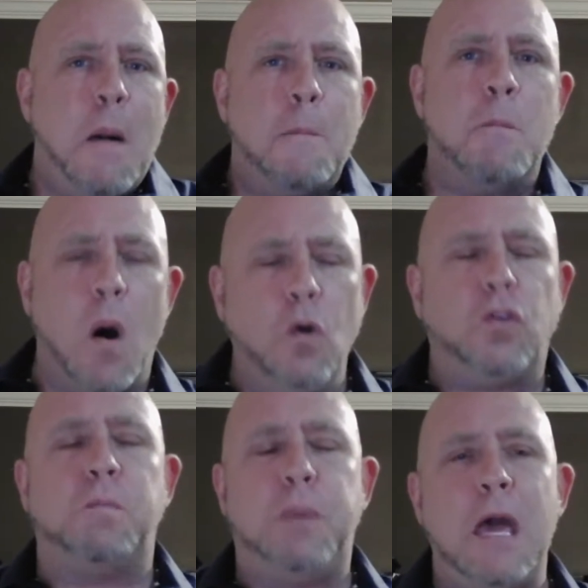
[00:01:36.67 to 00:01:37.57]

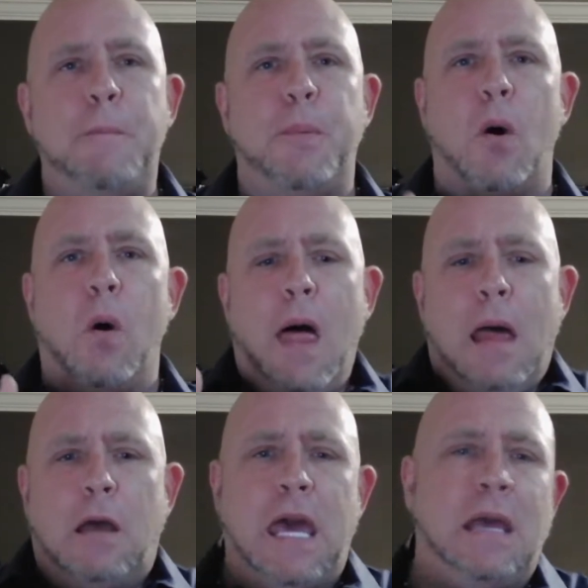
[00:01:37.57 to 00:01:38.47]
Most people
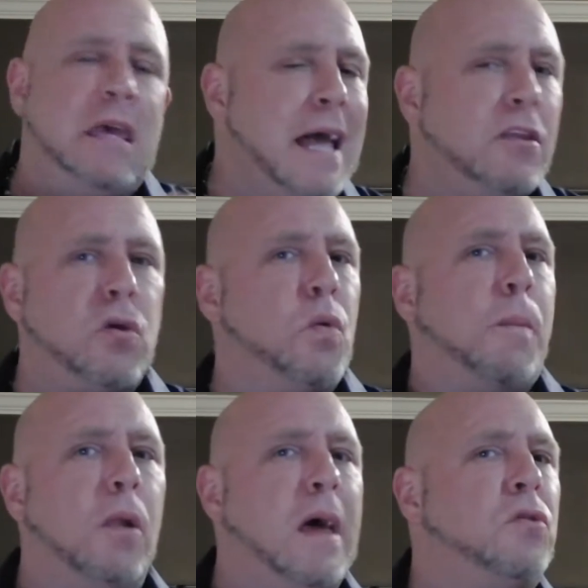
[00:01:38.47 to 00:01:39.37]
can get to a
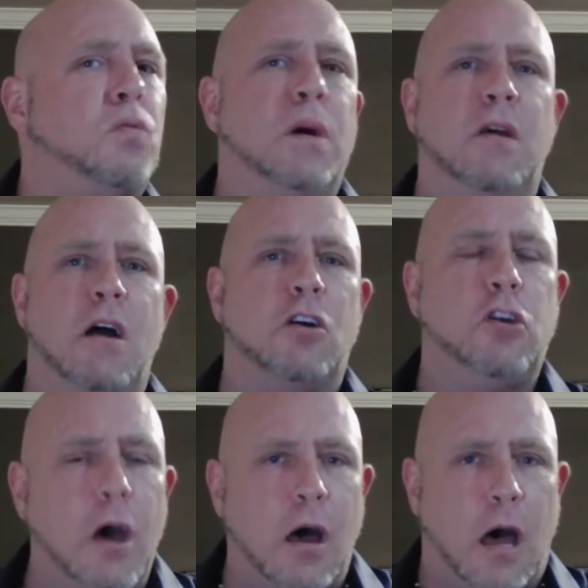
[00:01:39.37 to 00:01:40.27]
place where they're
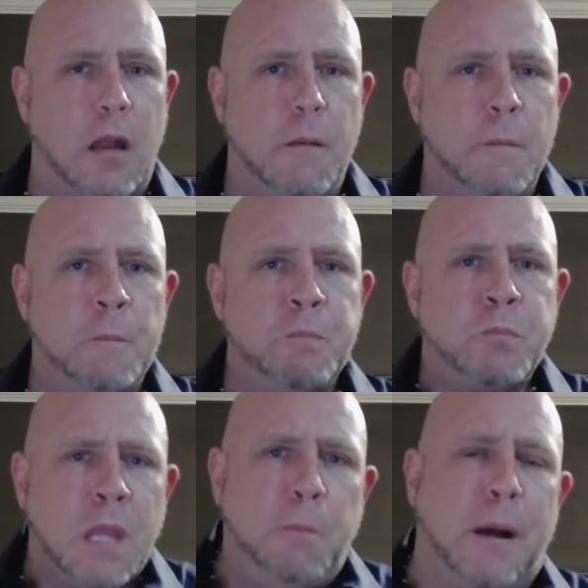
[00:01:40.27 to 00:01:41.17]
good,
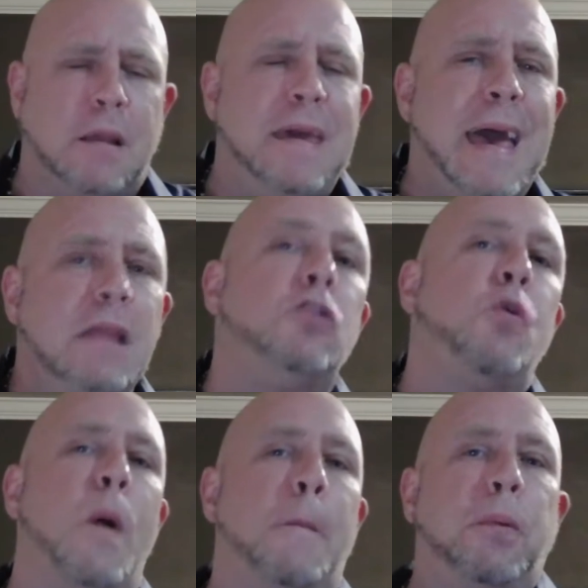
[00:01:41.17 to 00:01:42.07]
but getting
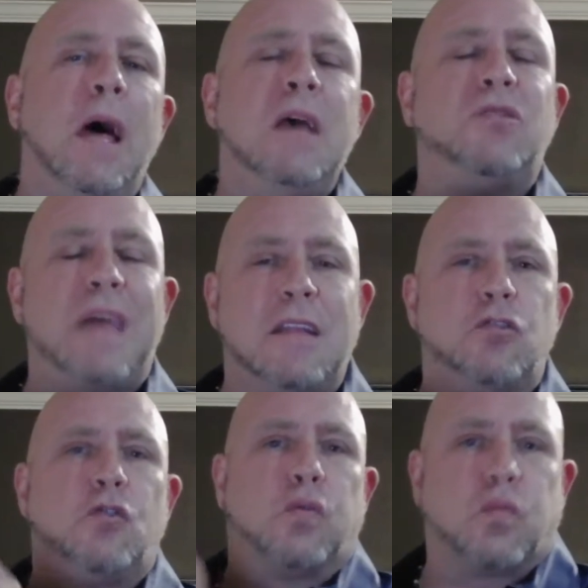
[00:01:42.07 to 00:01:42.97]
to a place
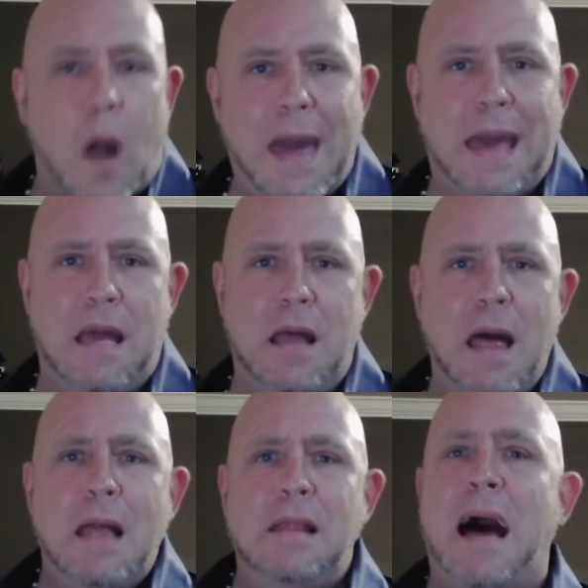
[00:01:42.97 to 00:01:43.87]
that's great,
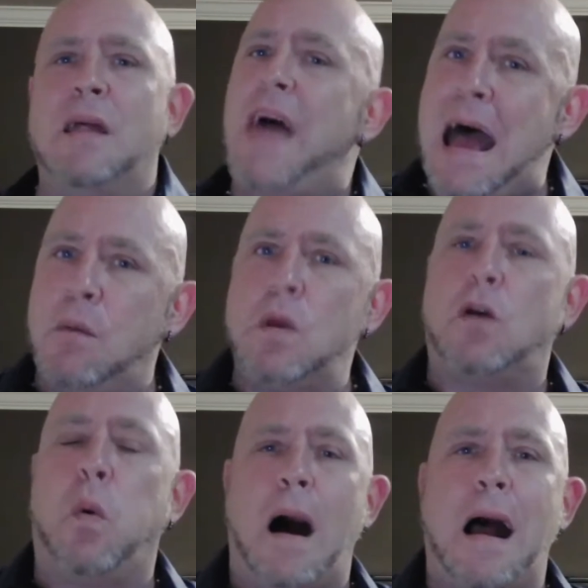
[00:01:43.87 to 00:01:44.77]
now that
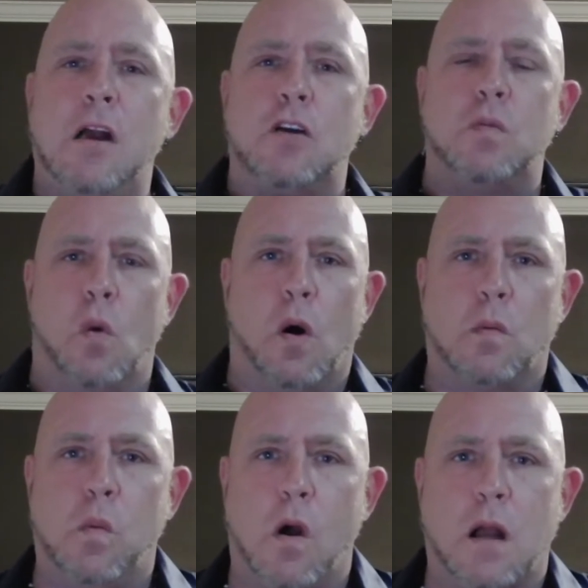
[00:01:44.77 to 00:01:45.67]
requires
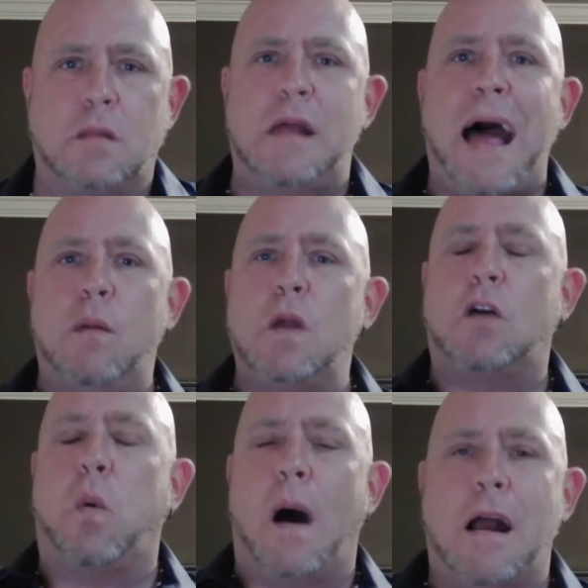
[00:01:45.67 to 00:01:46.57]
more work. That
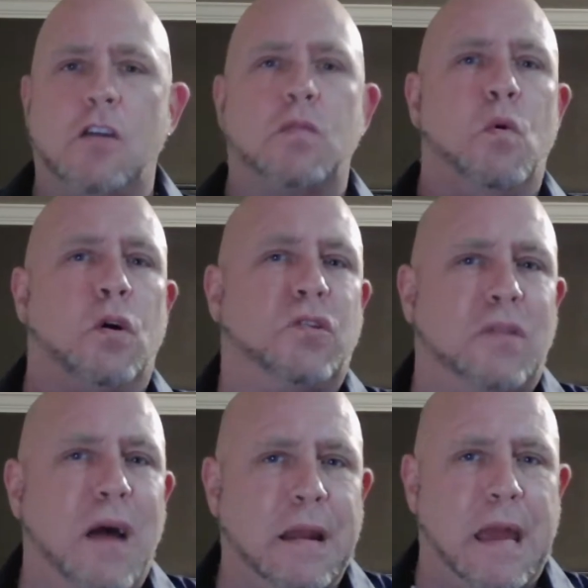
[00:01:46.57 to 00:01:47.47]
requires more
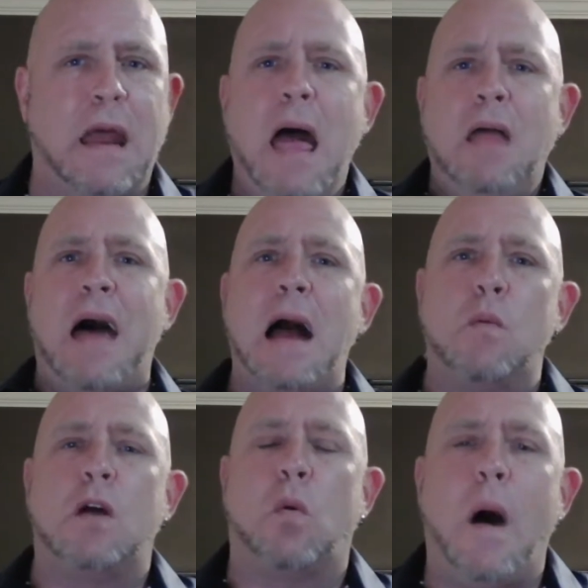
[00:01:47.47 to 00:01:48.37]
studying.
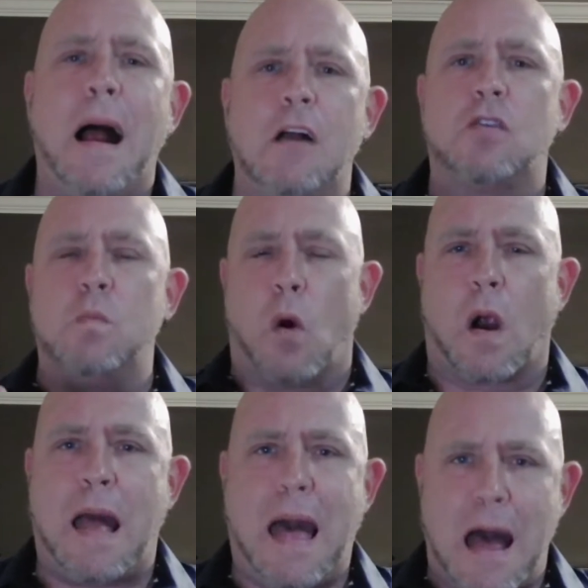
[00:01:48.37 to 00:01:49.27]
That requires
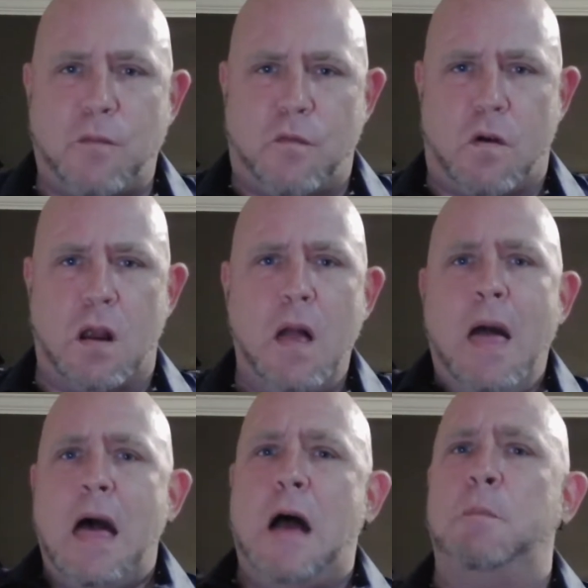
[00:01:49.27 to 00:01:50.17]
more effort.
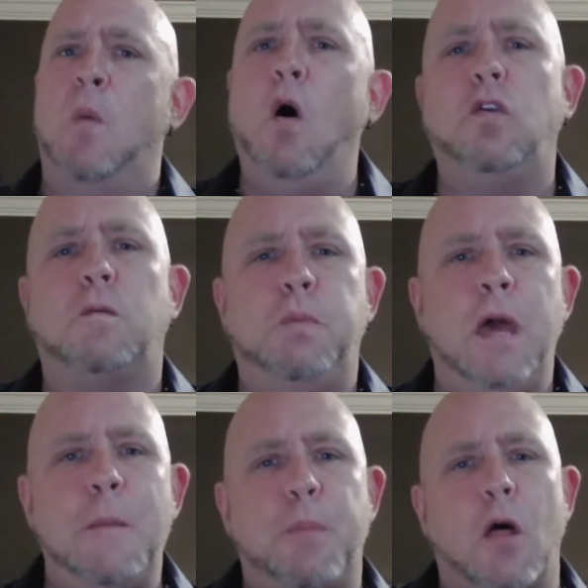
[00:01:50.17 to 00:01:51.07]
And most
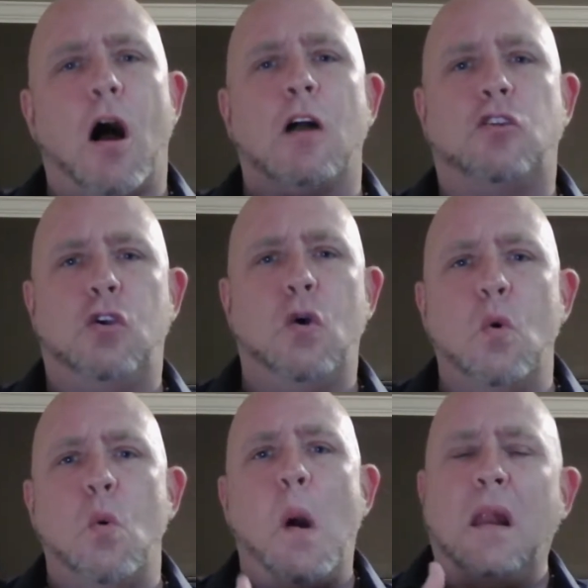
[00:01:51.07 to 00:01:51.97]
people are
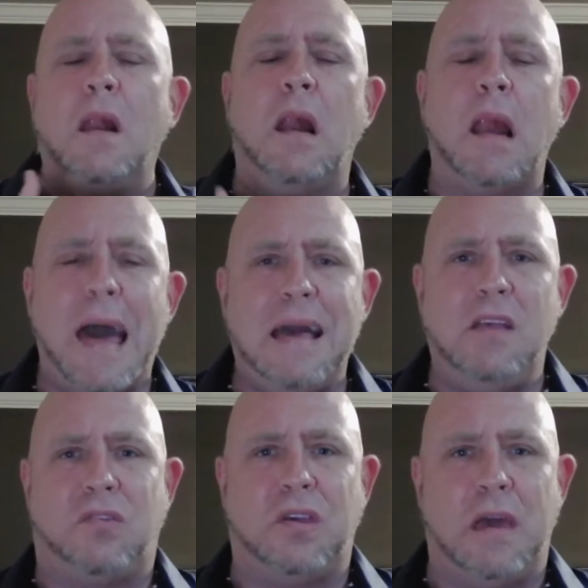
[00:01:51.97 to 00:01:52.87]
too
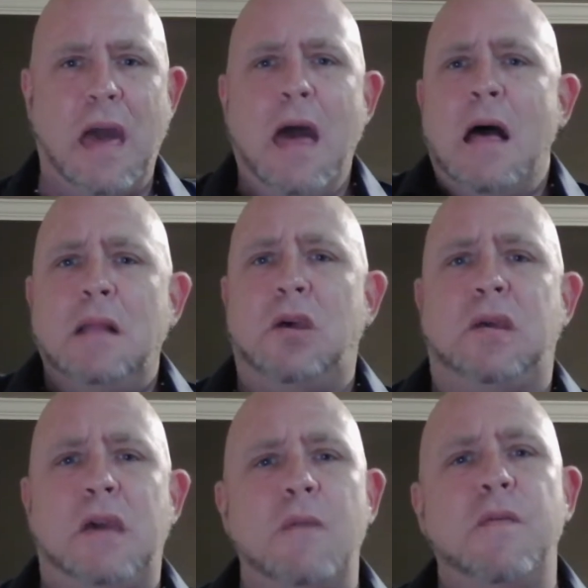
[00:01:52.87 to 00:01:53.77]
lazy to
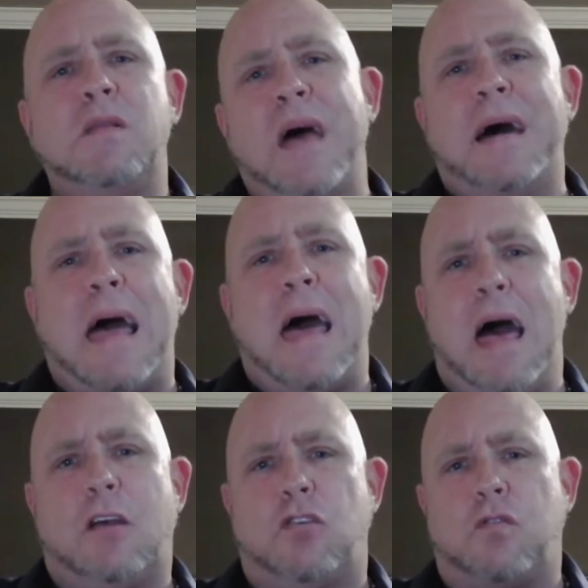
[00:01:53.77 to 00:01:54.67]
give it that
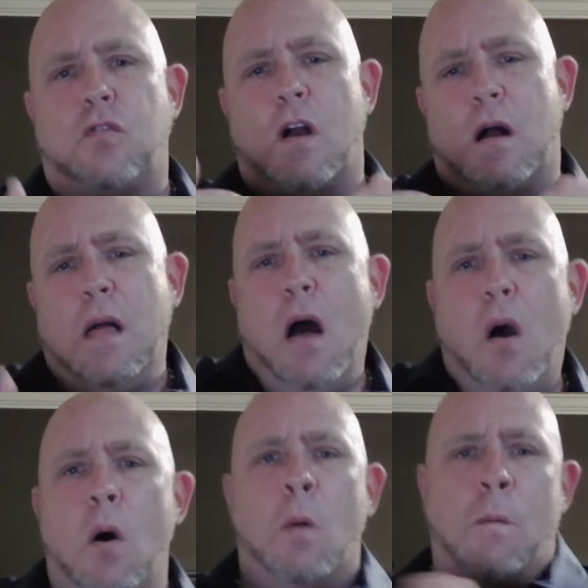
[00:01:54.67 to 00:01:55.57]
extra
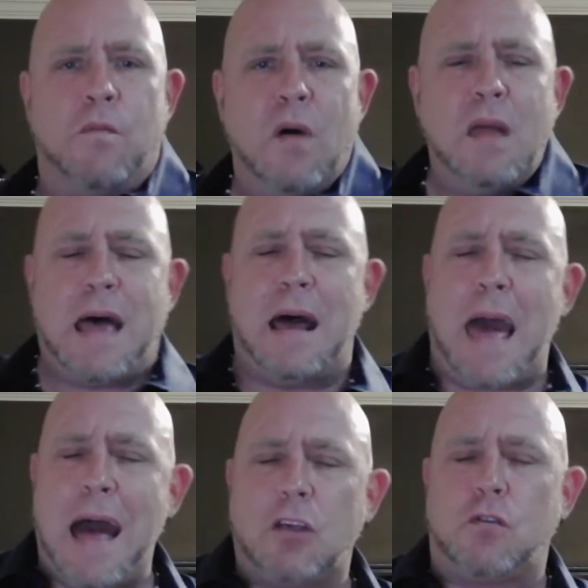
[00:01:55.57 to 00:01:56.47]
oomph, that
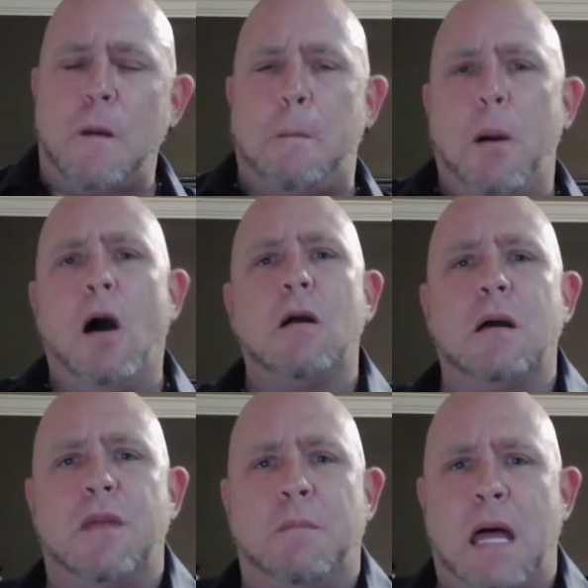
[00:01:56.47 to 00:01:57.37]
extra part
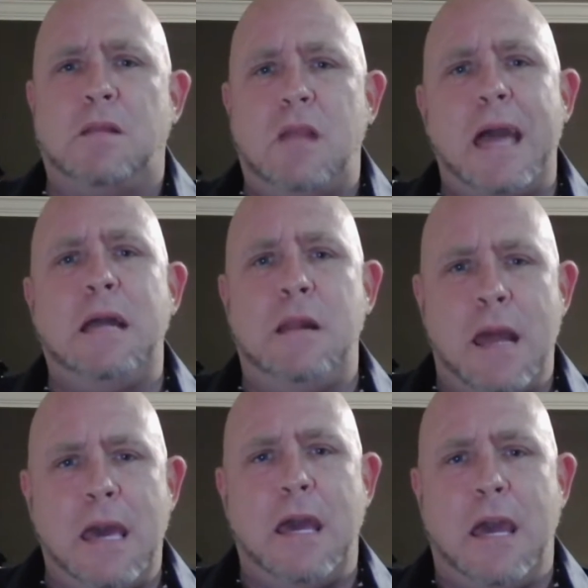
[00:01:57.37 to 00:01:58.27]
of them that they
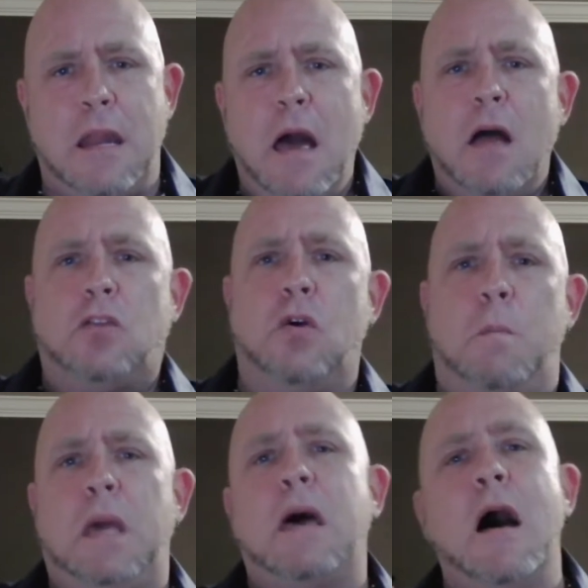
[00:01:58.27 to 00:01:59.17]
need to
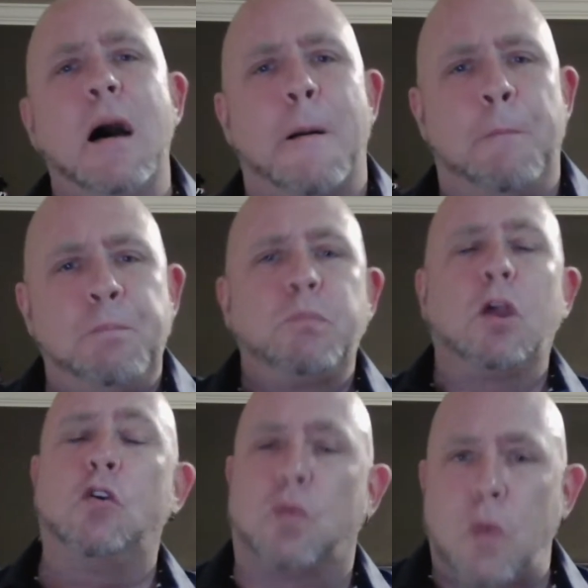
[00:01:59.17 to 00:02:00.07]
become
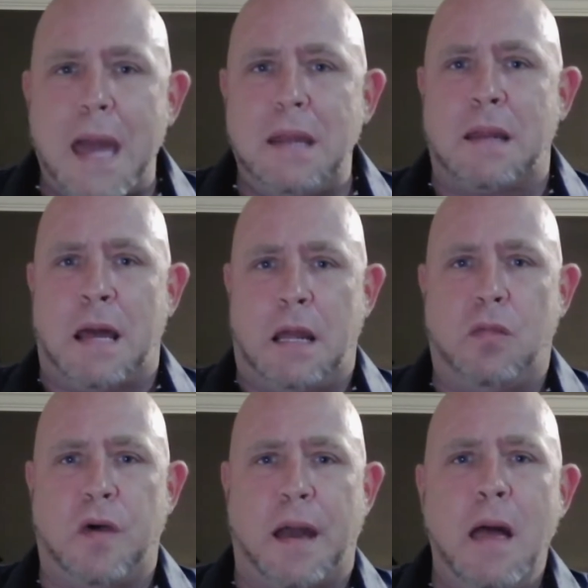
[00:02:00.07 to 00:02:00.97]
great in
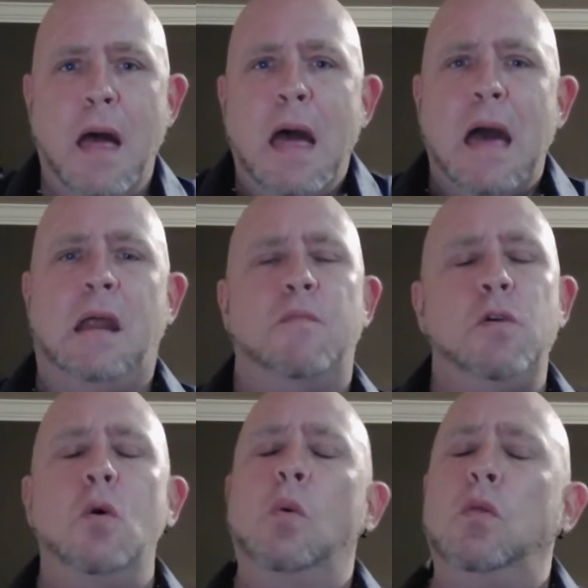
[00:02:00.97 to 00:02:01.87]
anything. And
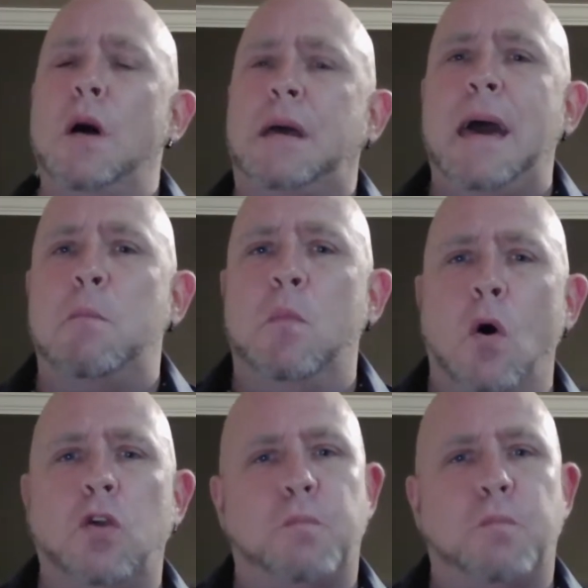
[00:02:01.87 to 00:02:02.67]
if you look at most